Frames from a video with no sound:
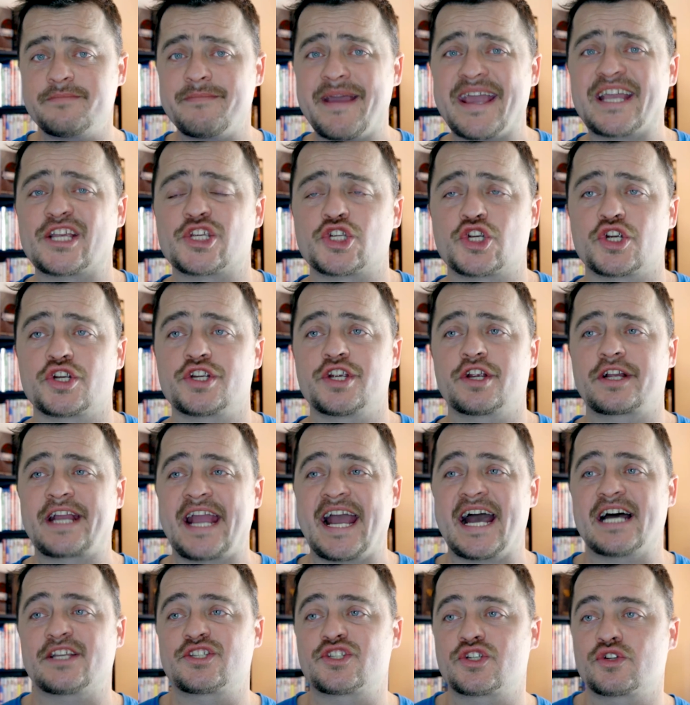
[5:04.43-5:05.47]
makes sure your
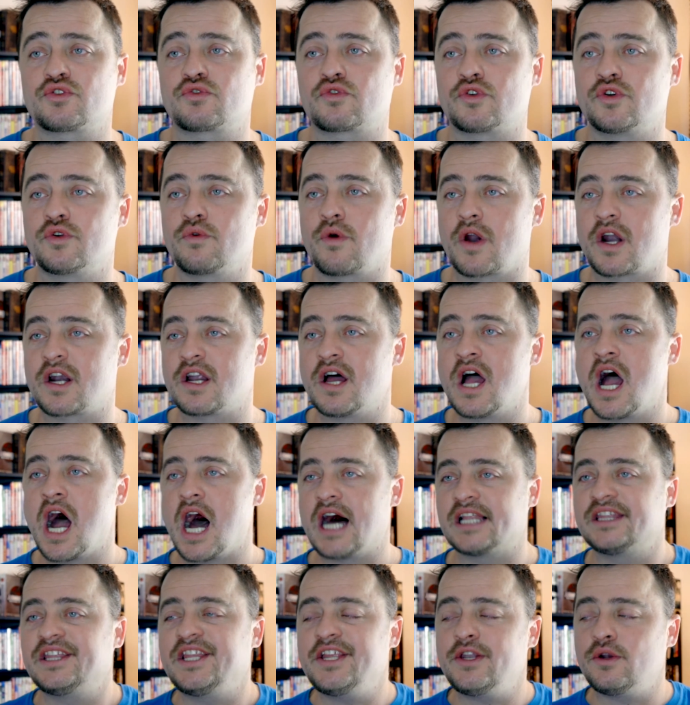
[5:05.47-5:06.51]
cast and crew are
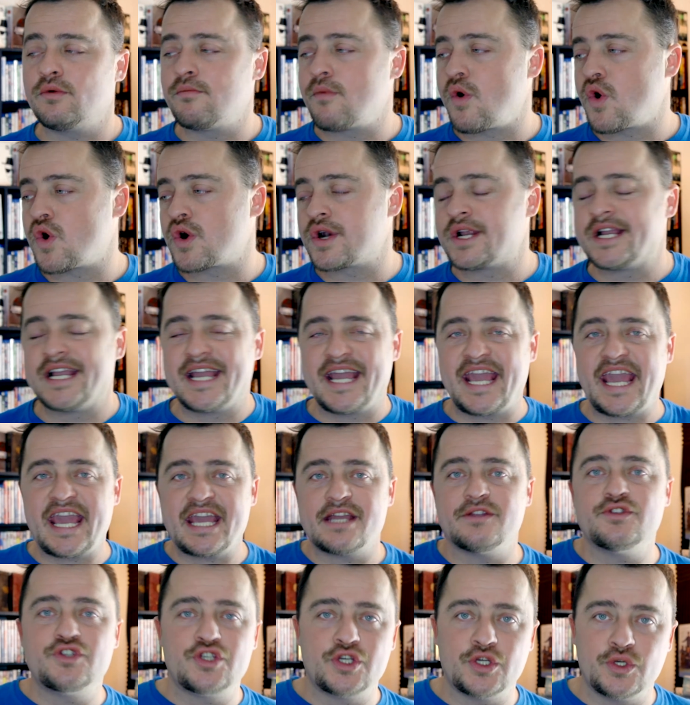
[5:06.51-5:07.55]
a little more
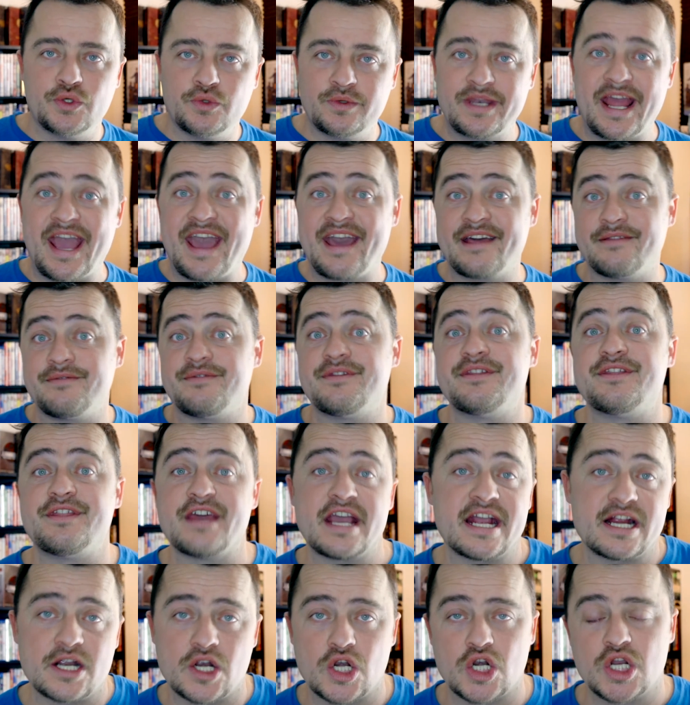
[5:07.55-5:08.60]
in tune and
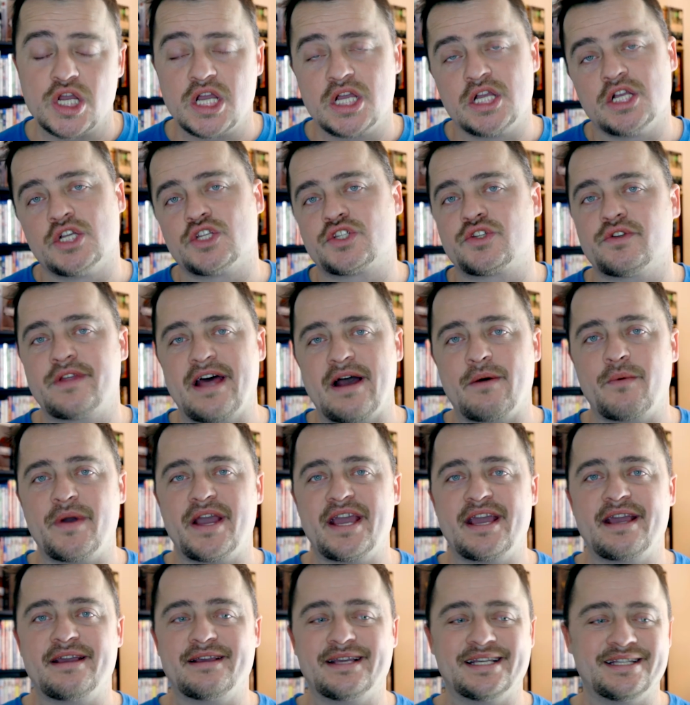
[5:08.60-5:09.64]
there. So that
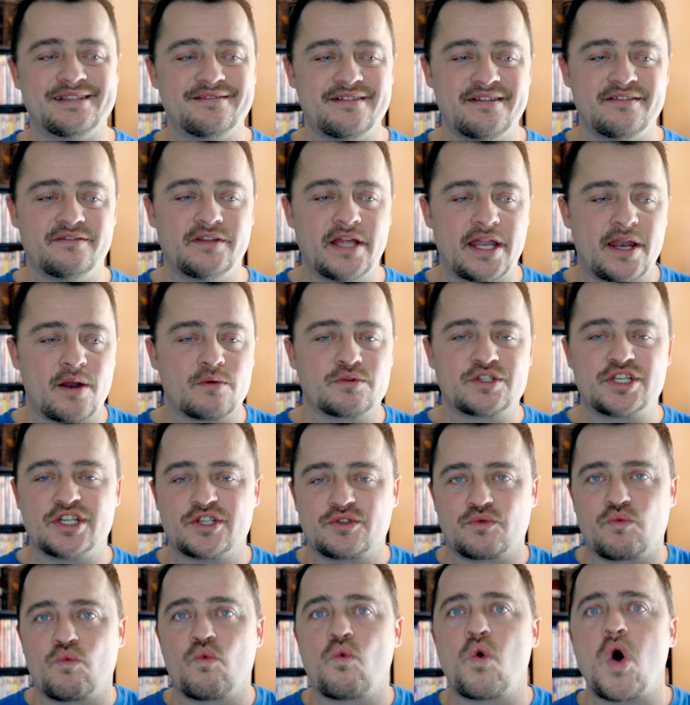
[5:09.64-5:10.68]
way they don't
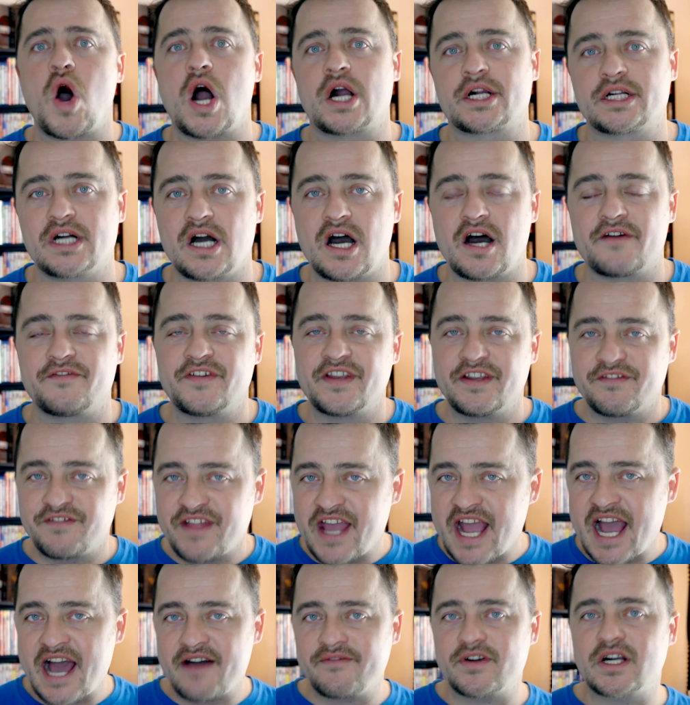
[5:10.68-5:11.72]
just walk off. And if they
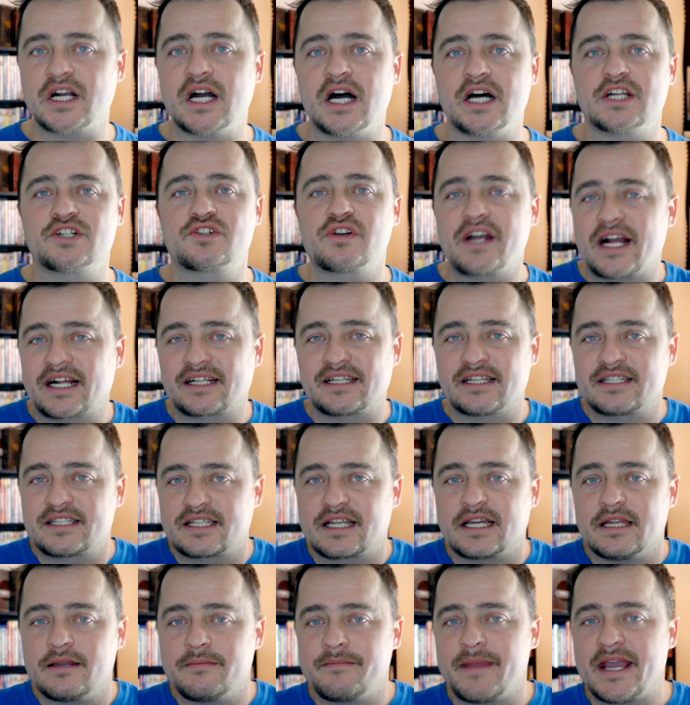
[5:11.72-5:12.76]
have a contract, that's
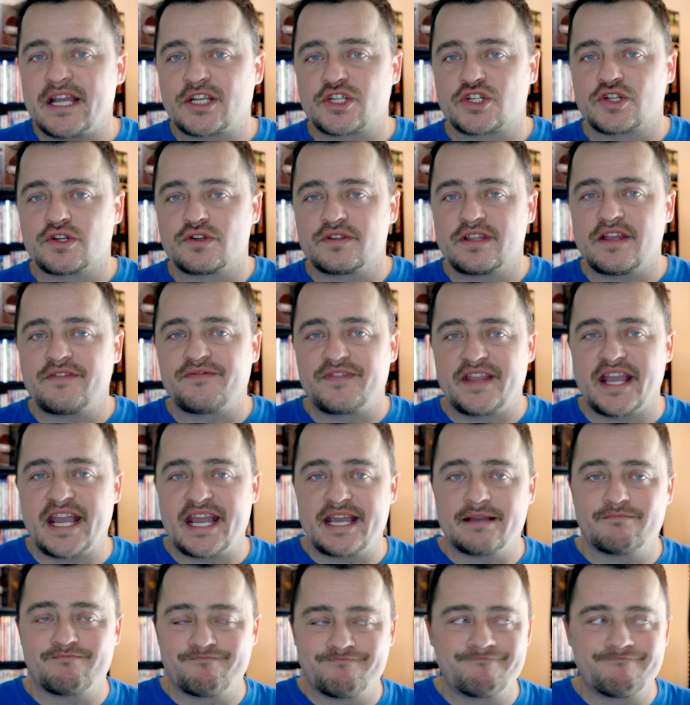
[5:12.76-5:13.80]
going to make sure that they